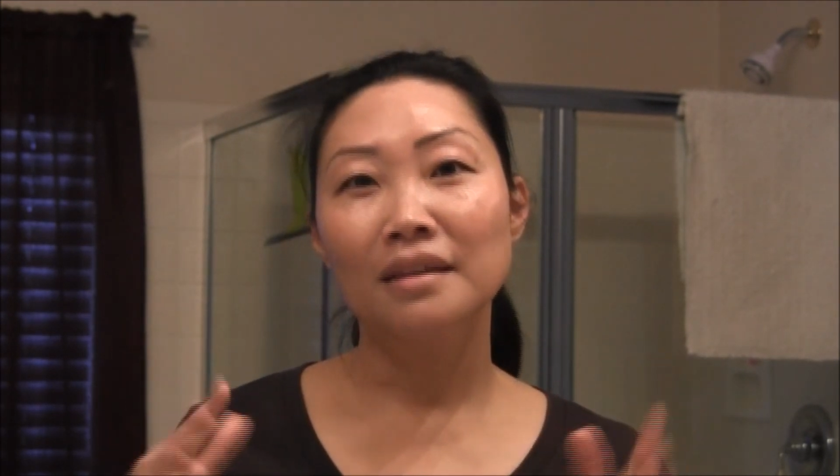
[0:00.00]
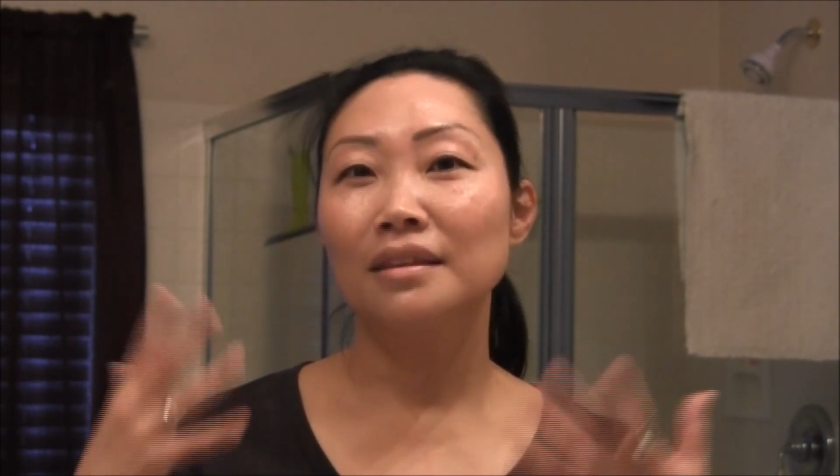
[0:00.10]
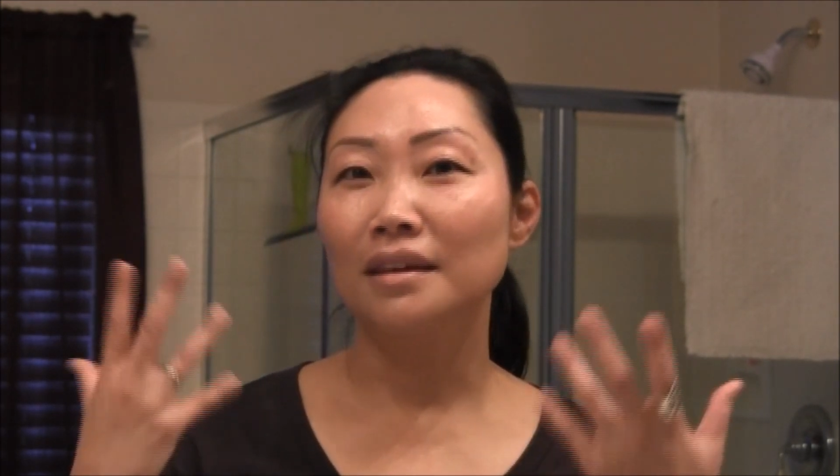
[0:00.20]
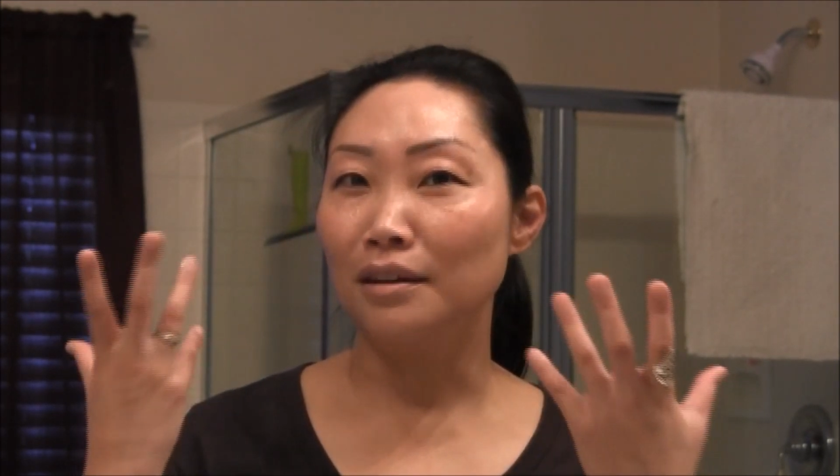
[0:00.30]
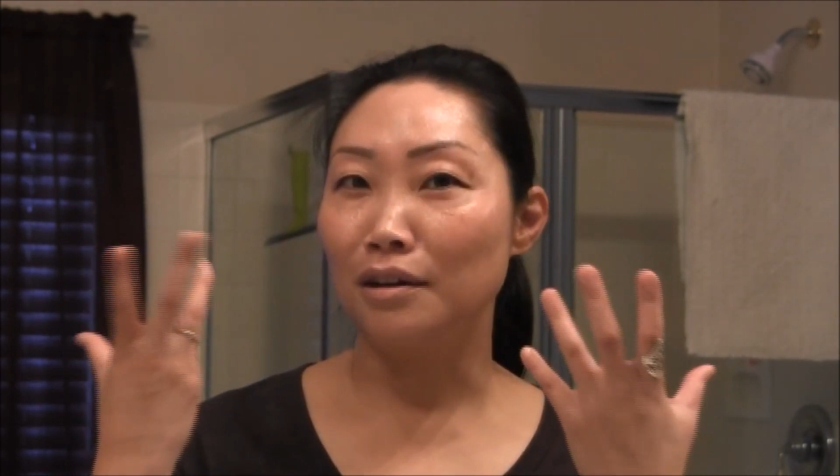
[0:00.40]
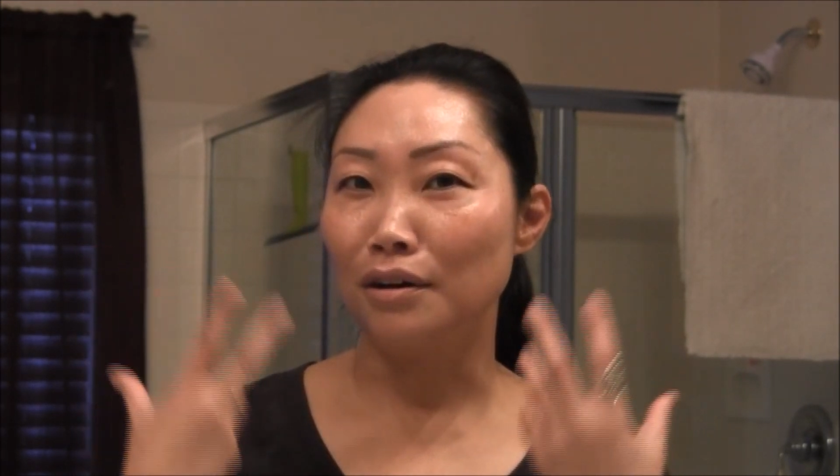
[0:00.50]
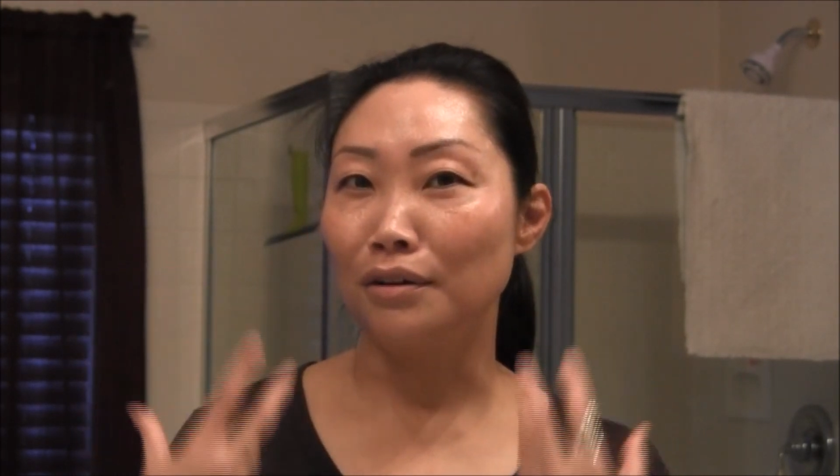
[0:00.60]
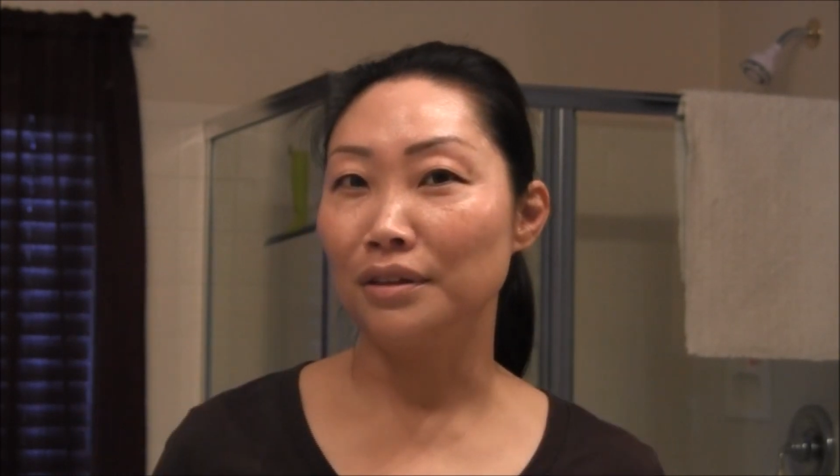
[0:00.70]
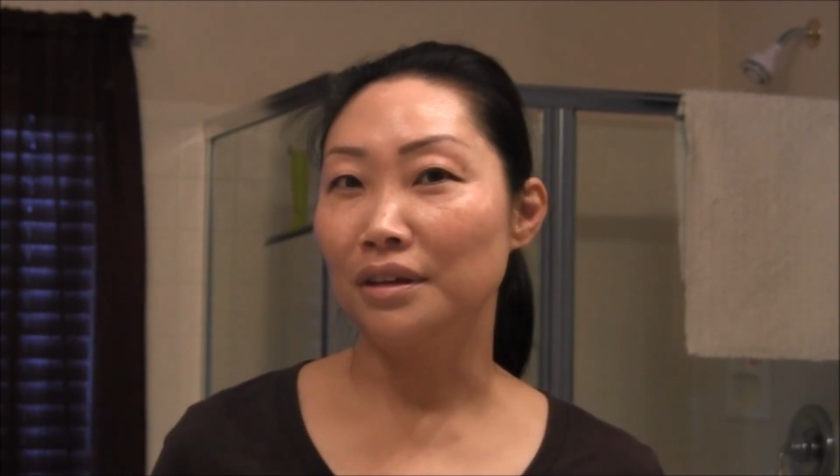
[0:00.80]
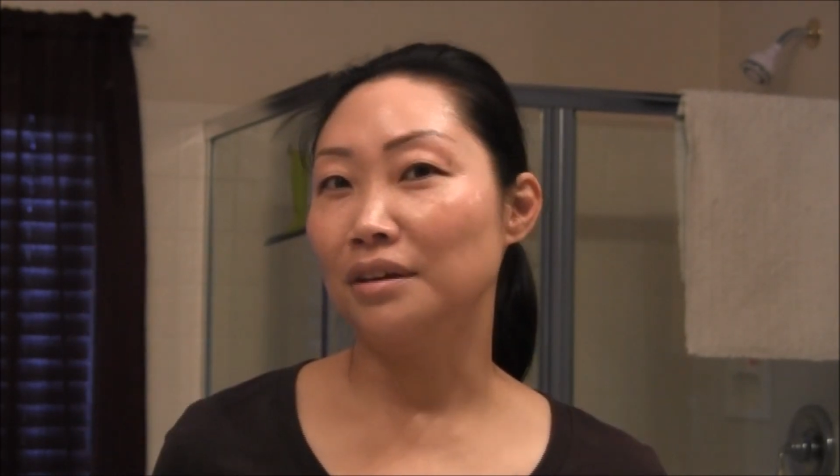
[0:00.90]
And then
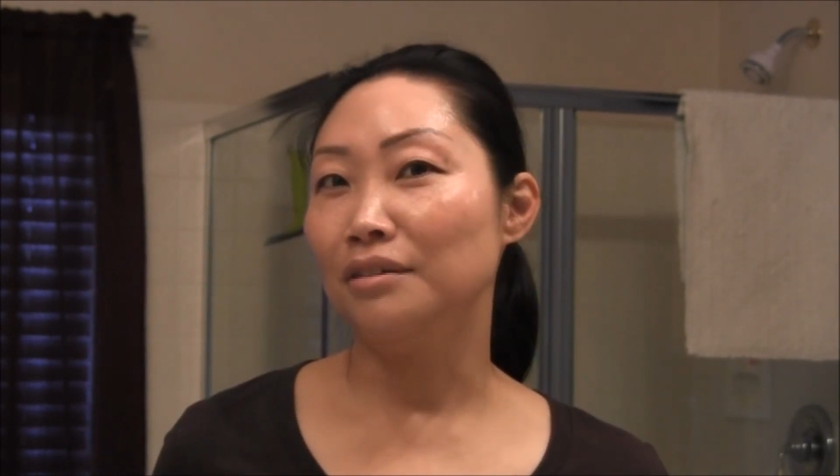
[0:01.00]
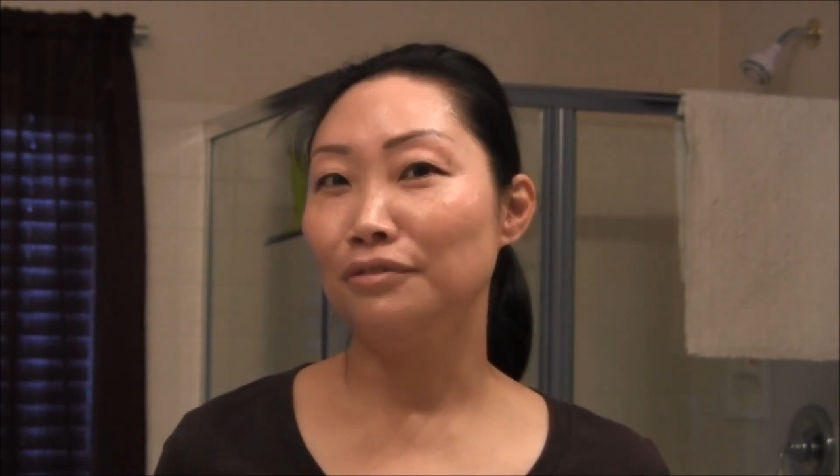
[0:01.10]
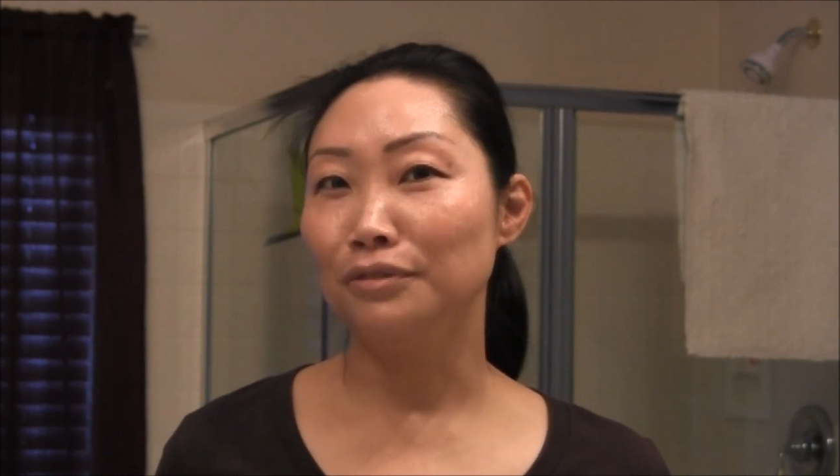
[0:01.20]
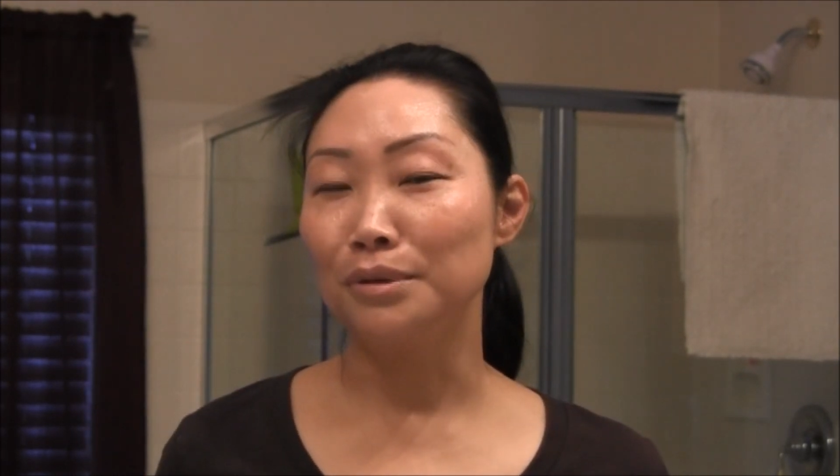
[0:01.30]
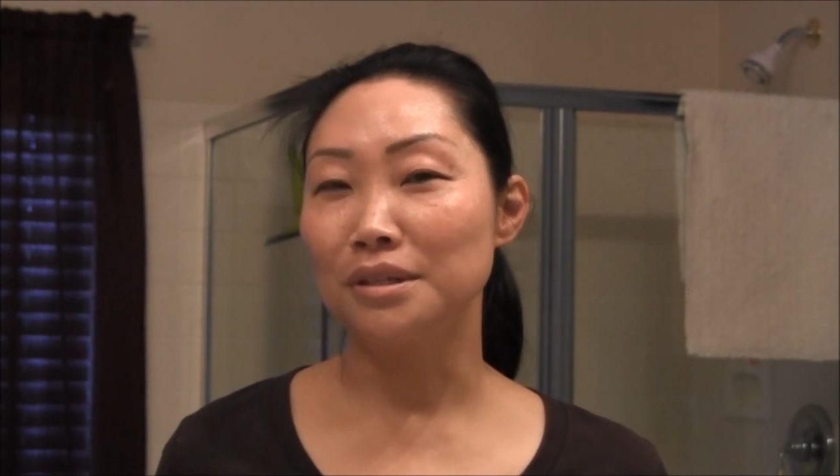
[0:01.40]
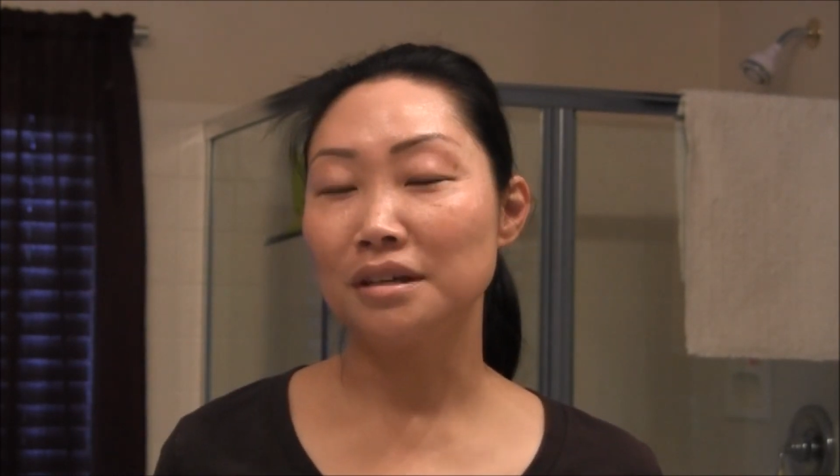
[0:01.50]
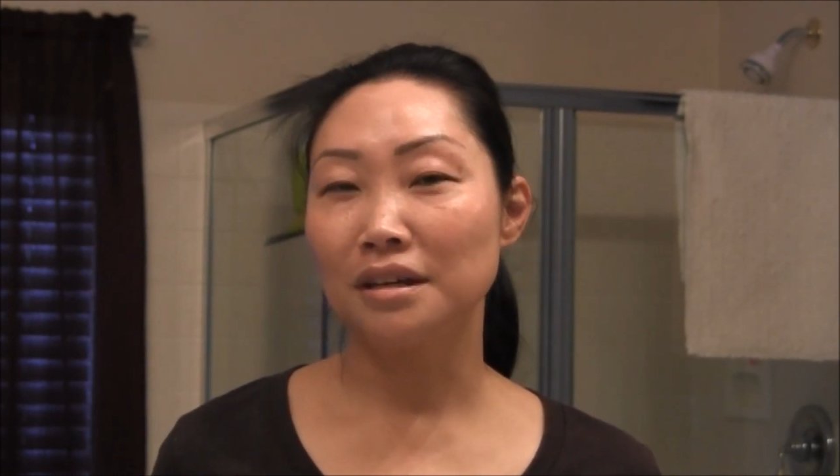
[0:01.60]
all the fluids